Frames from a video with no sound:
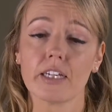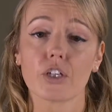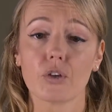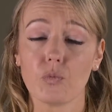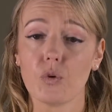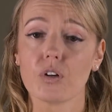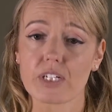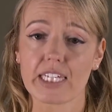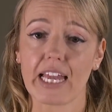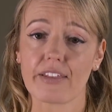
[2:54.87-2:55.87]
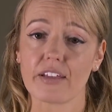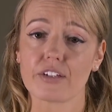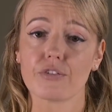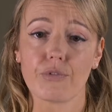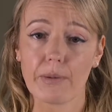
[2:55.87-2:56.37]
can work together
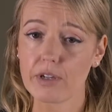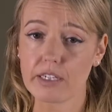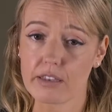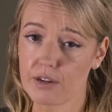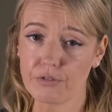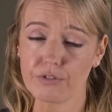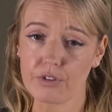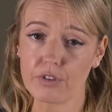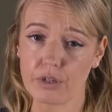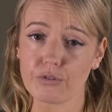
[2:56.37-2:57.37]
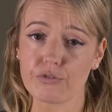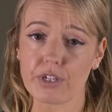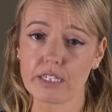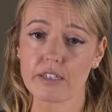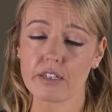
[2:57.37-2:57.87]
to remedy those
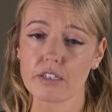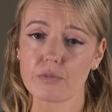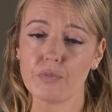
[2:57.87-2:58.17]
reasons.